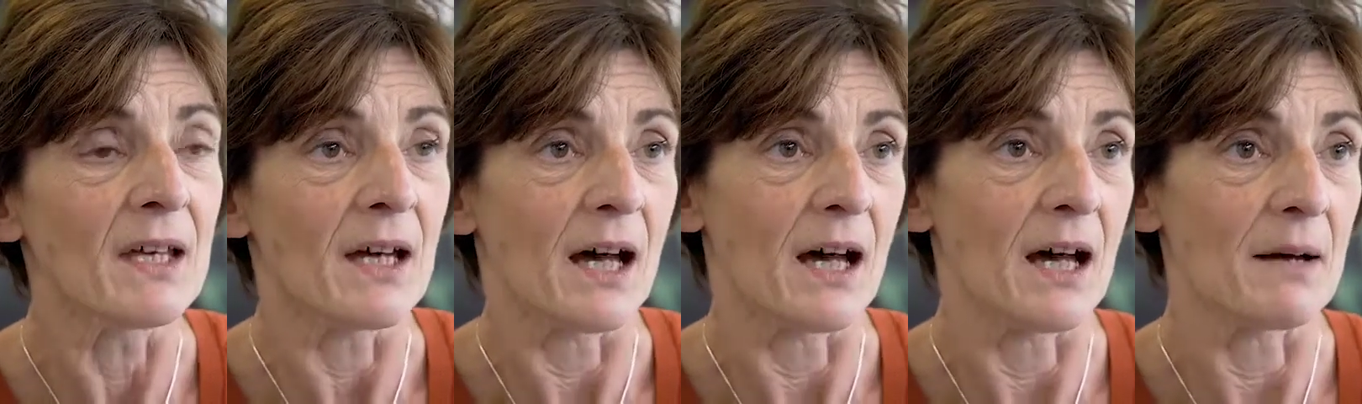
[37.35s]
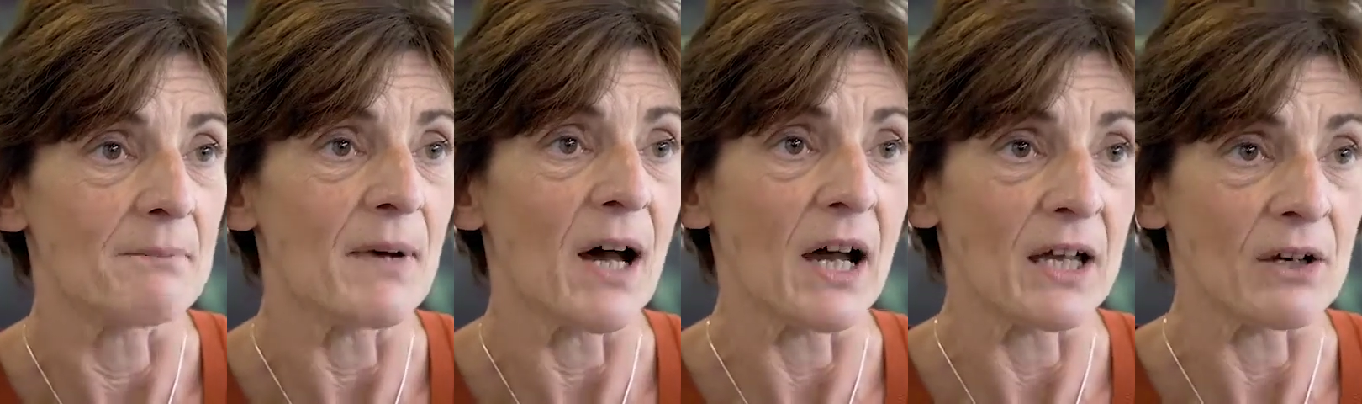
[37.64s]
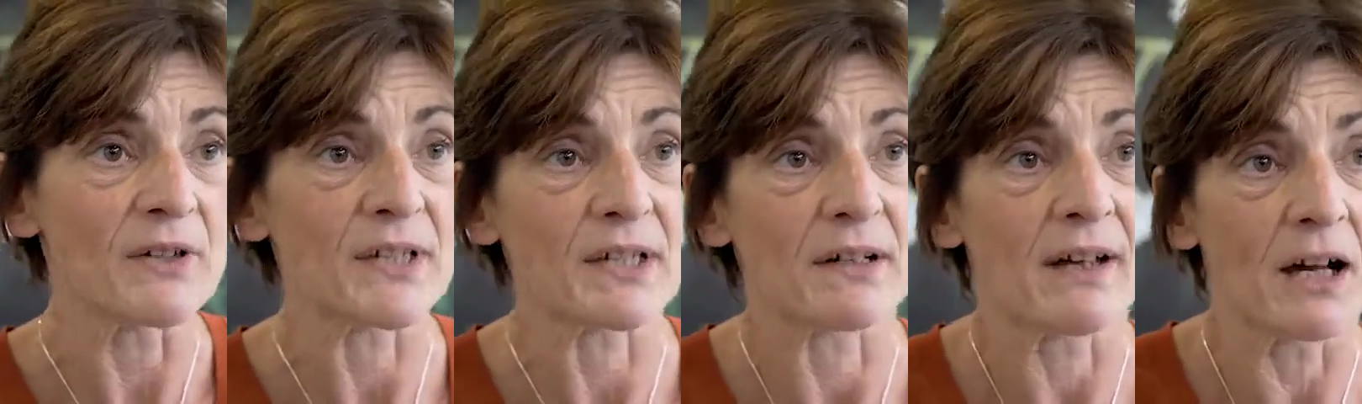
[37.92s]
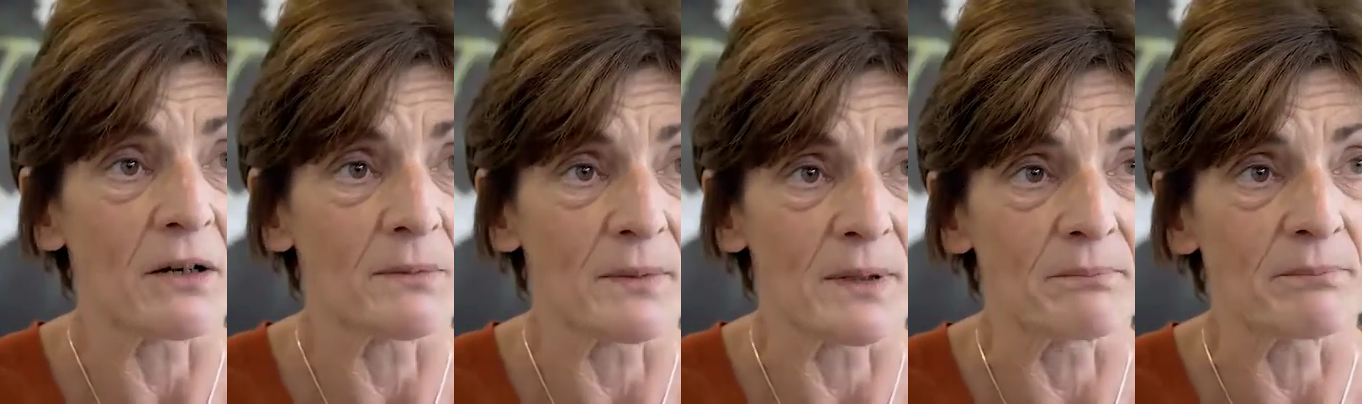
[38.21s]
I also
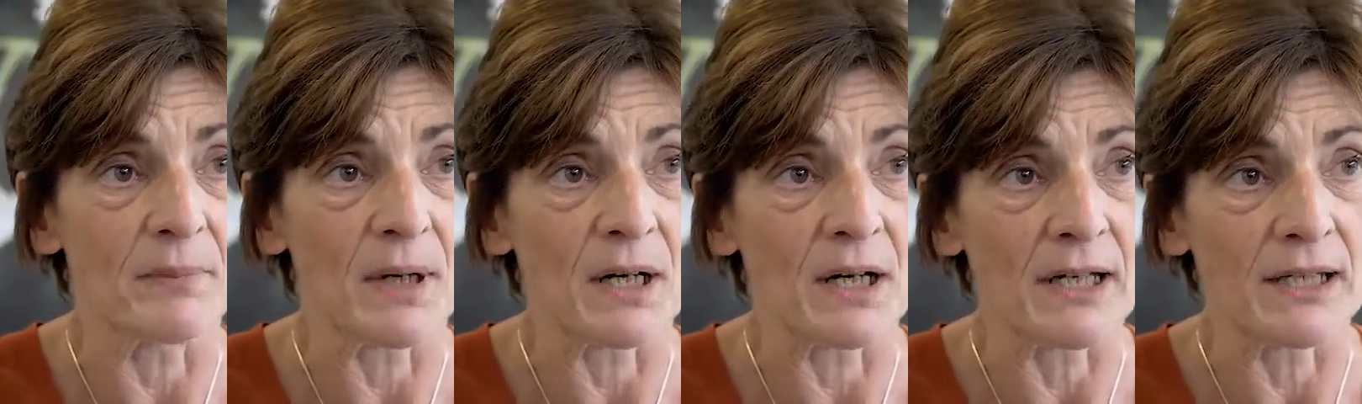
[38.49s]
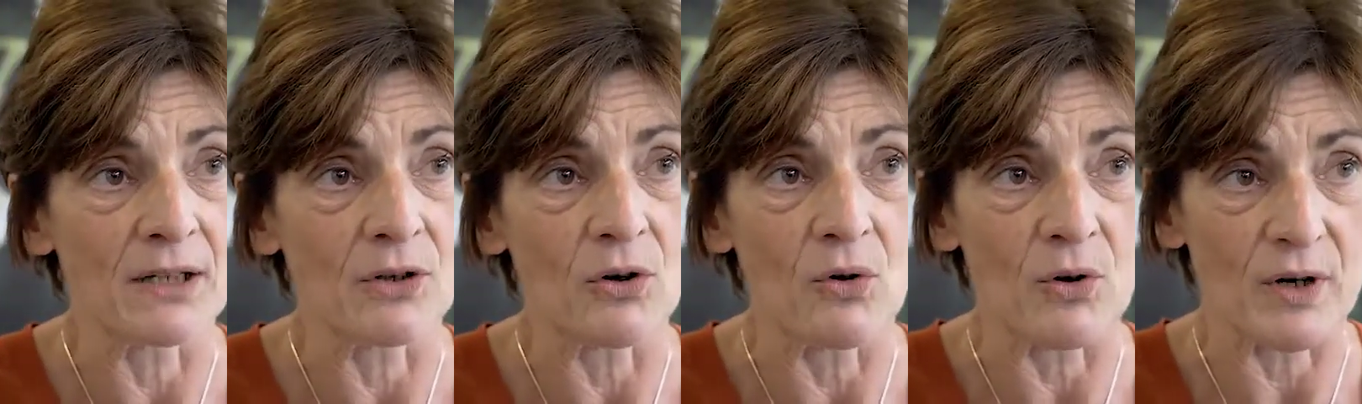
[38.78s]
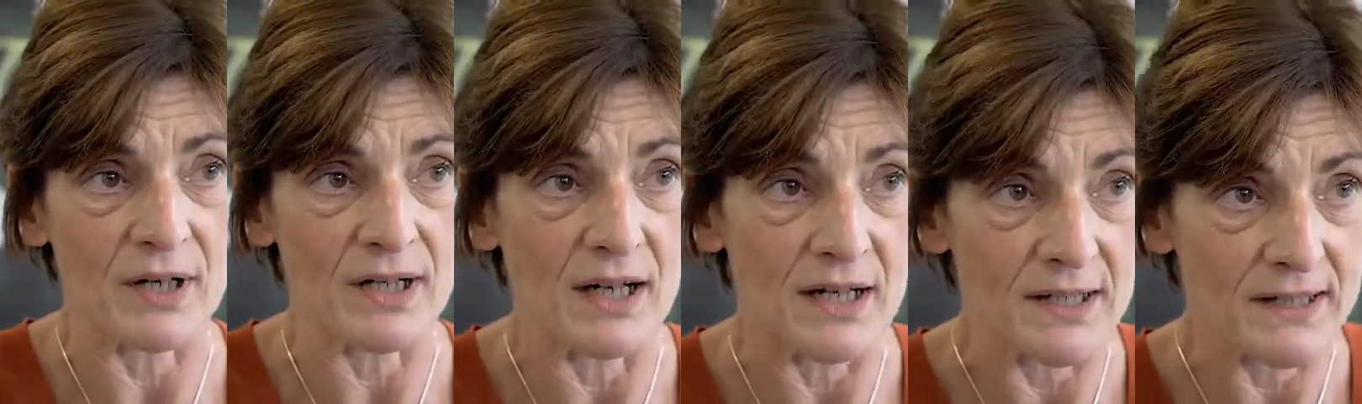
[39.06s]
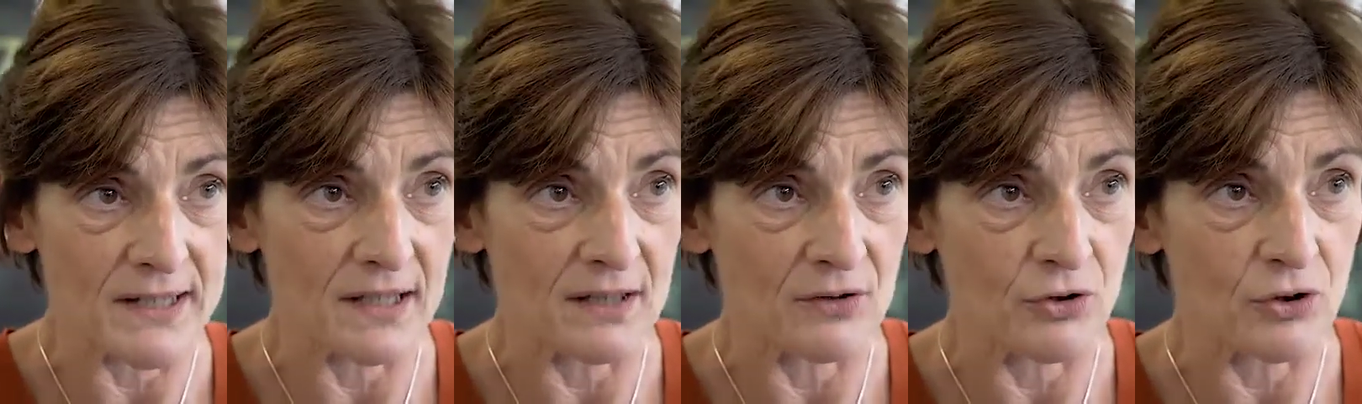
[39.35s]
help them by
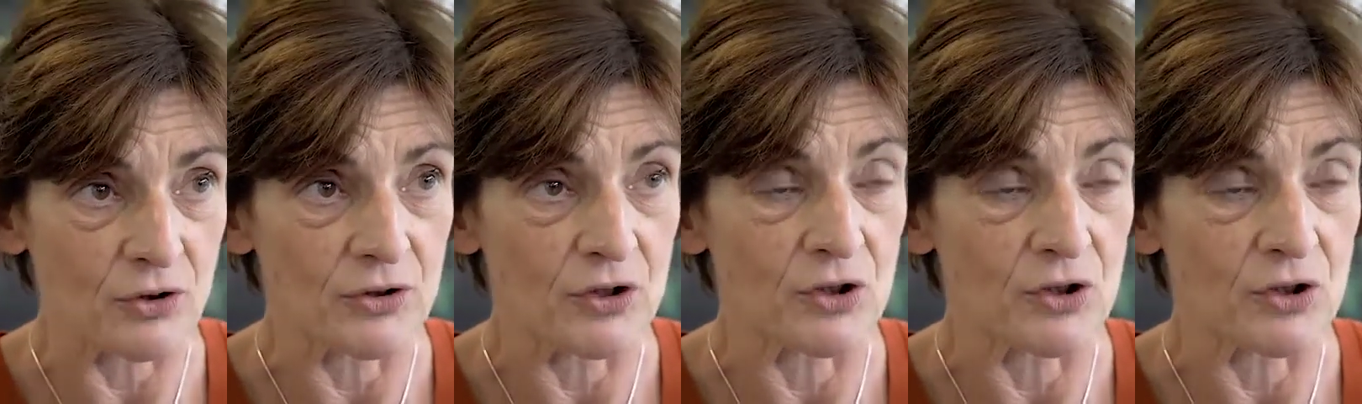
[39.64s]
organising